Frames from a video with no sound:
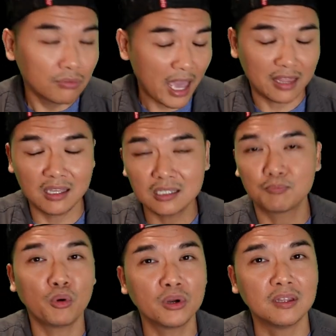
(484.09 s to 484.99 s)
at this
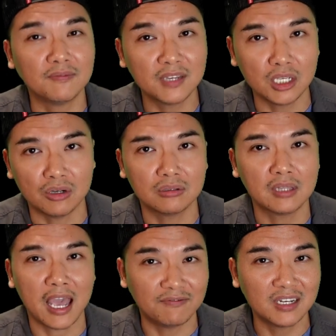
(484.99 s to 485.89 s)
point in the video,
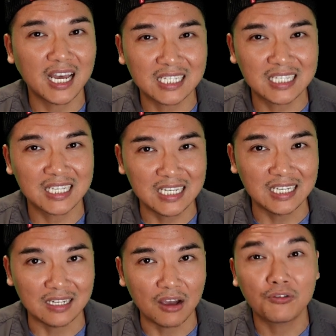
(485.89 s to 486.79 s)
have not
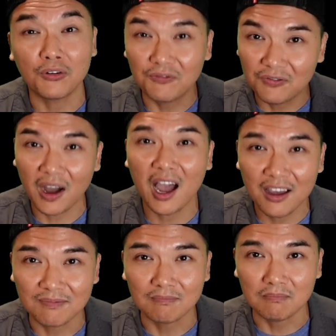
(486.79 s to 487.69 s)
seen for
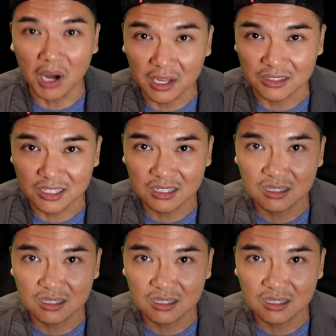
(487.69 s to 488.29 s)
5 months.